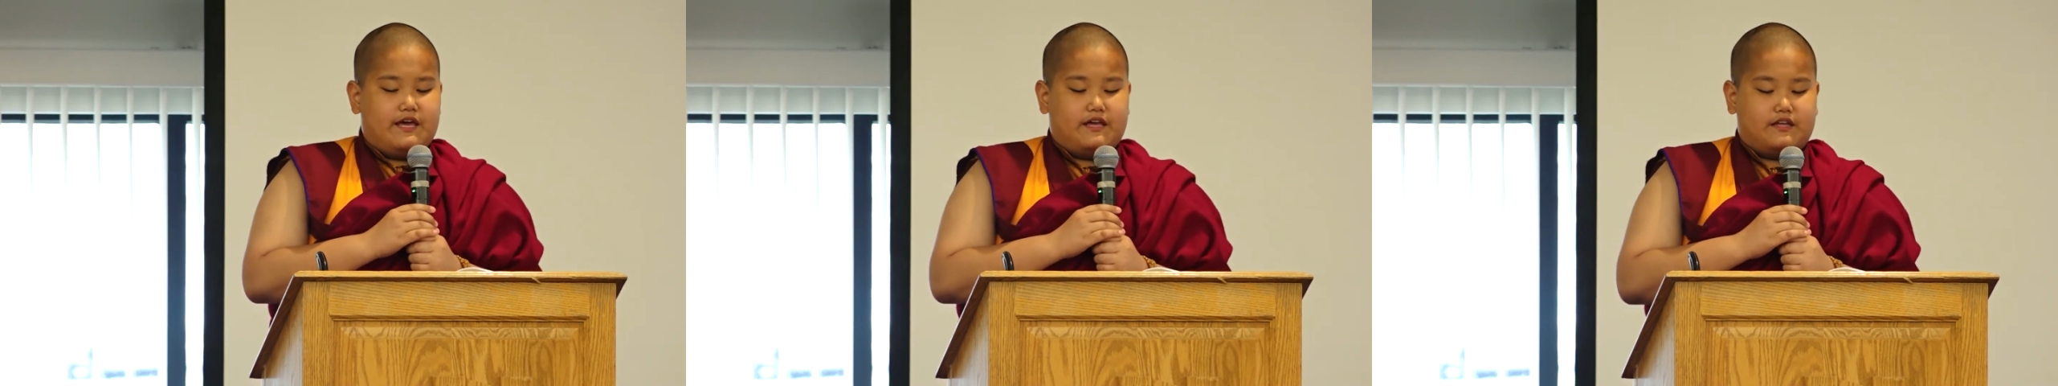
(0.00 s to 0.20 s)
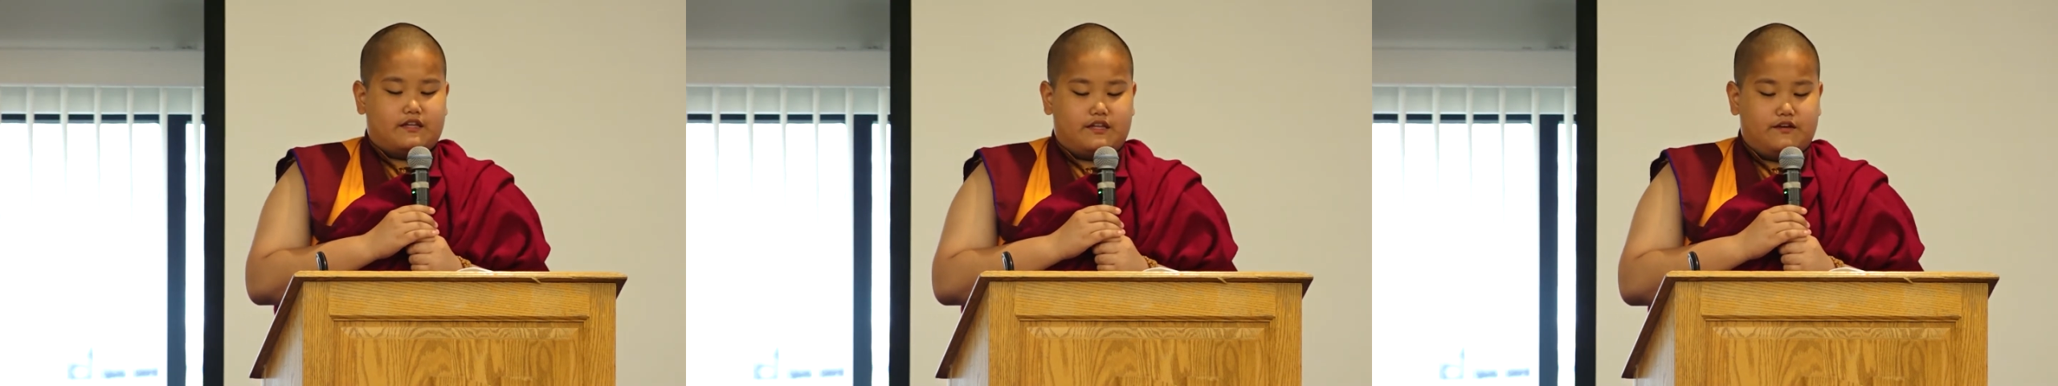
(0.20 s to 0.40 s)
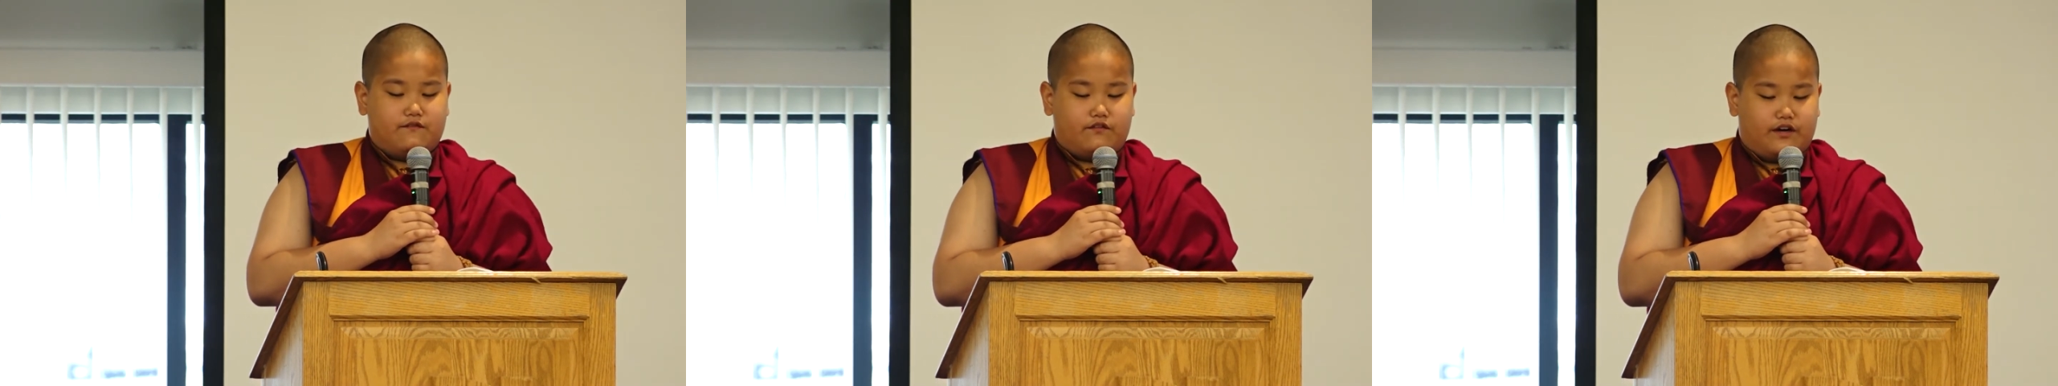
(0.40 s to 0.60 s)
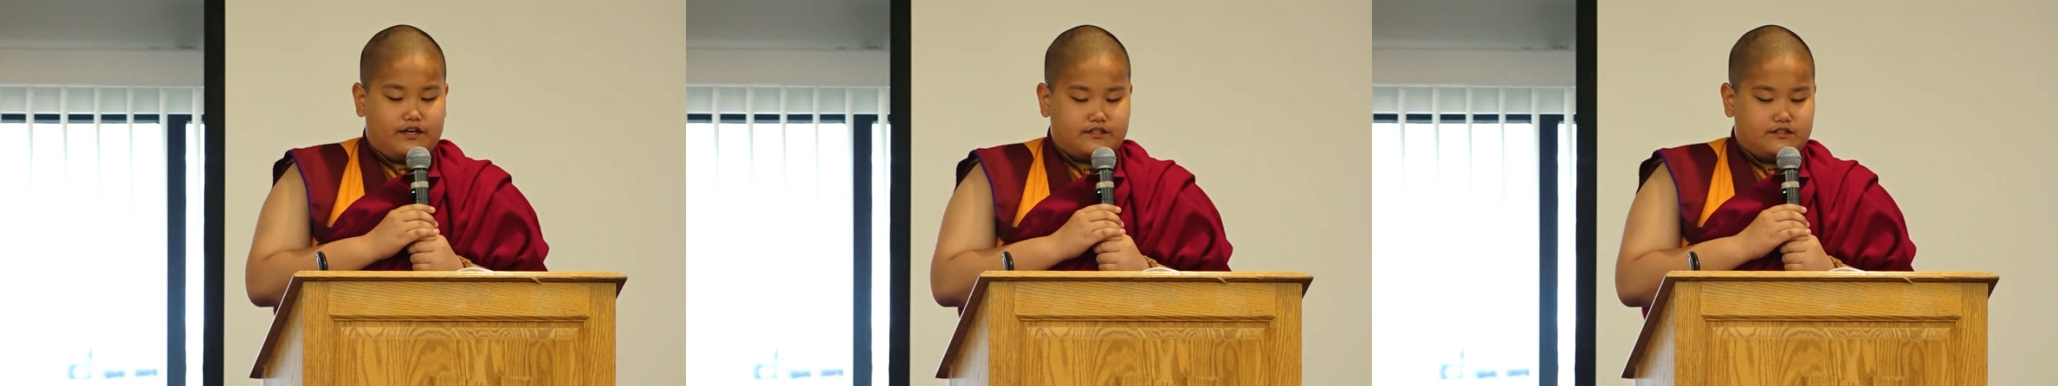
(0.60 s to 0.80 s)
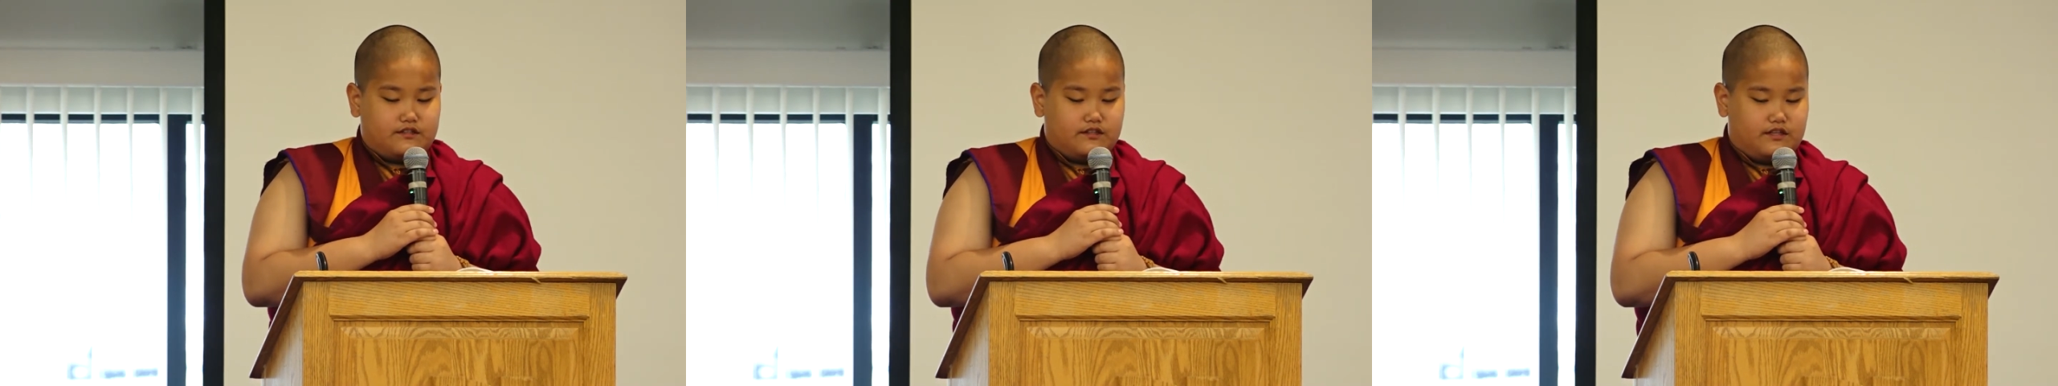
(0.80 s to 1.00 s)
and give
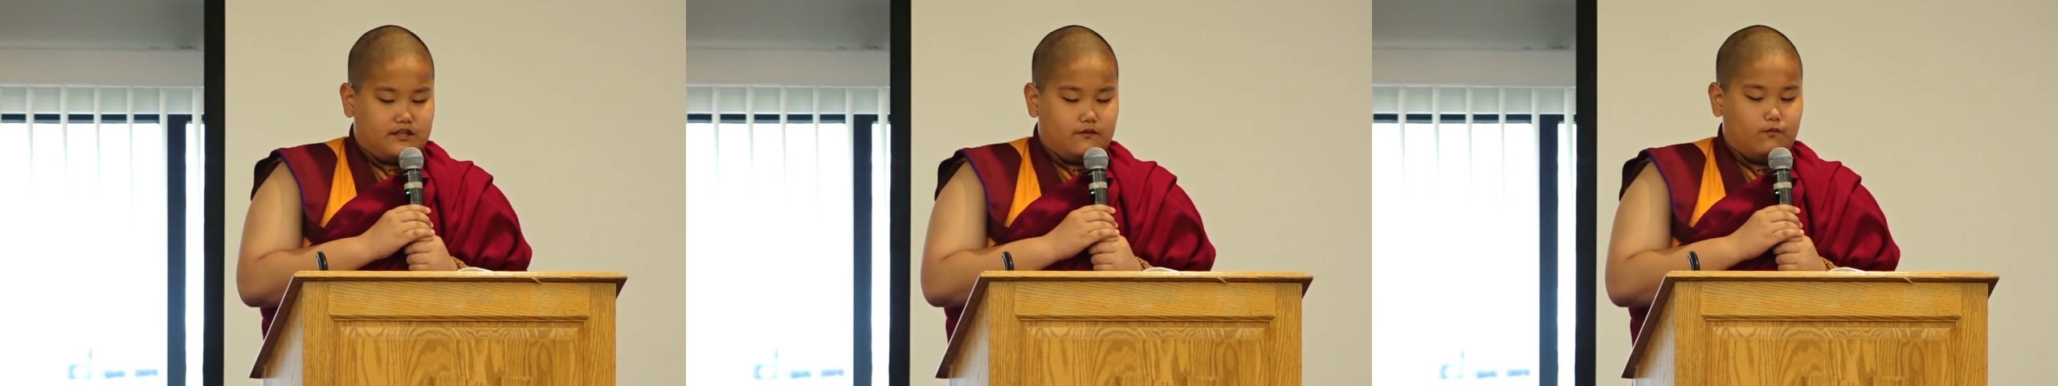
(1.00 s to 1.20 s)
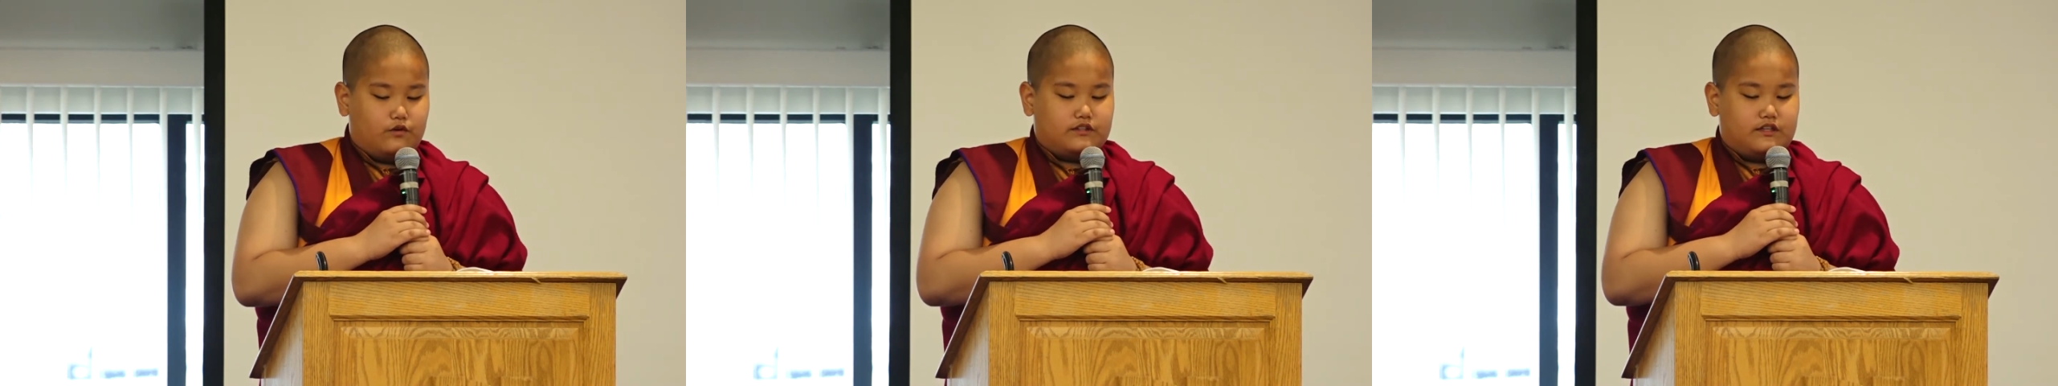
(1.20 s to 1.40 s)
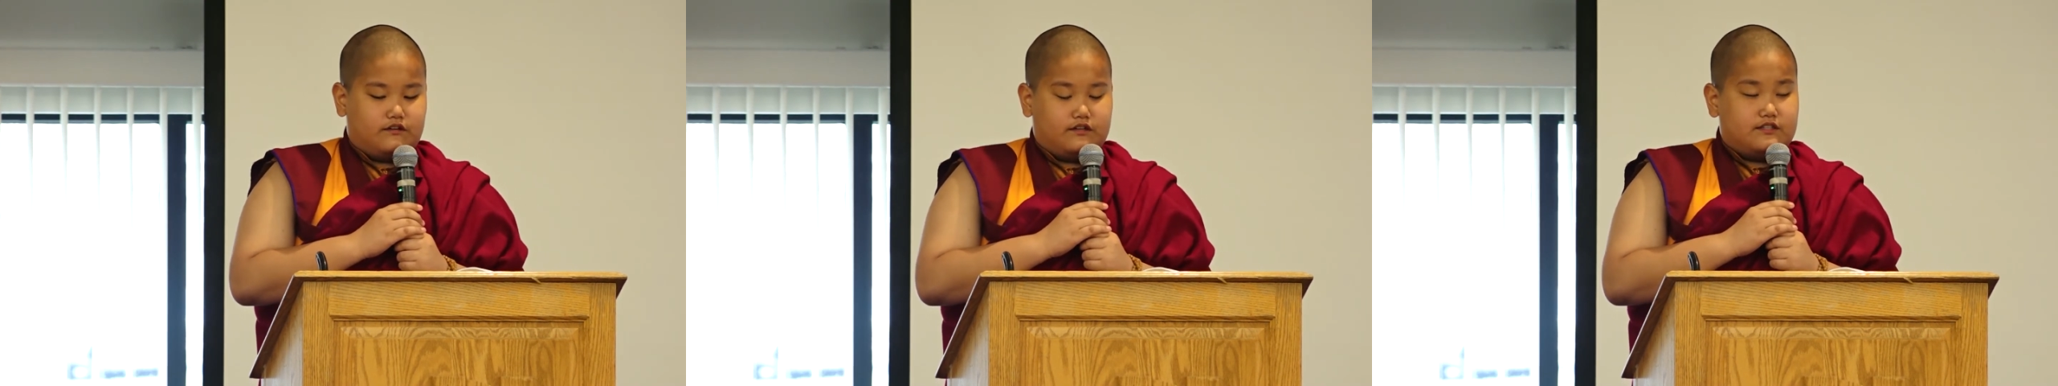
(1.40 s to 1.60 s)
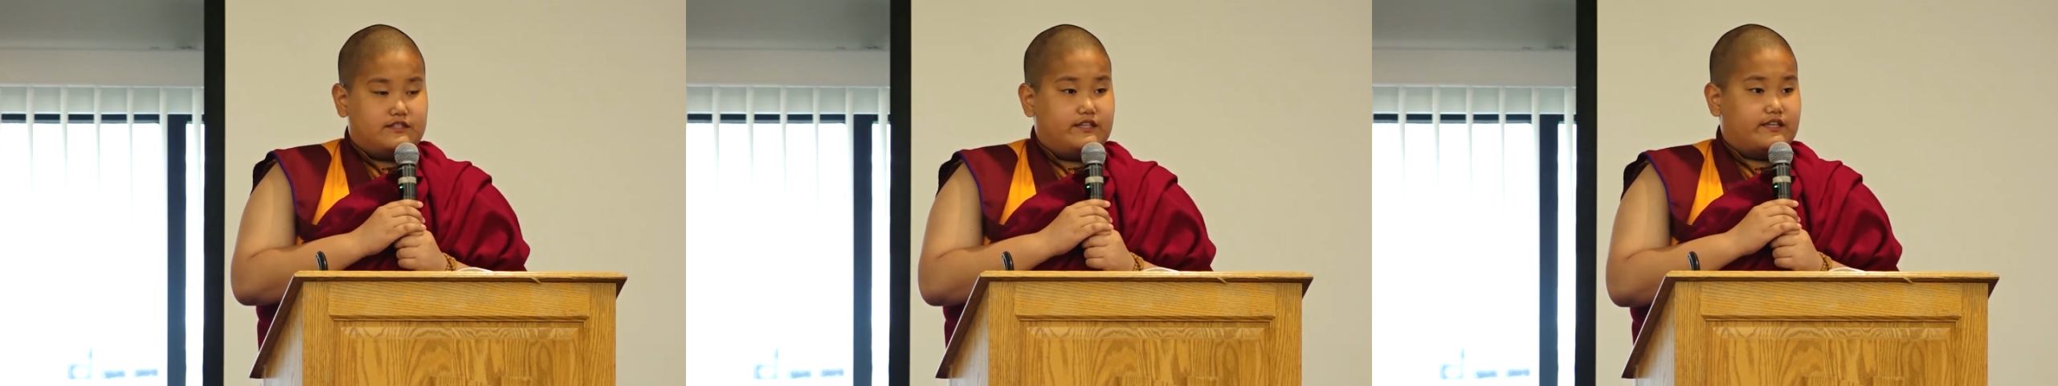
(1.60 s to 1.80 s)
rise to them without a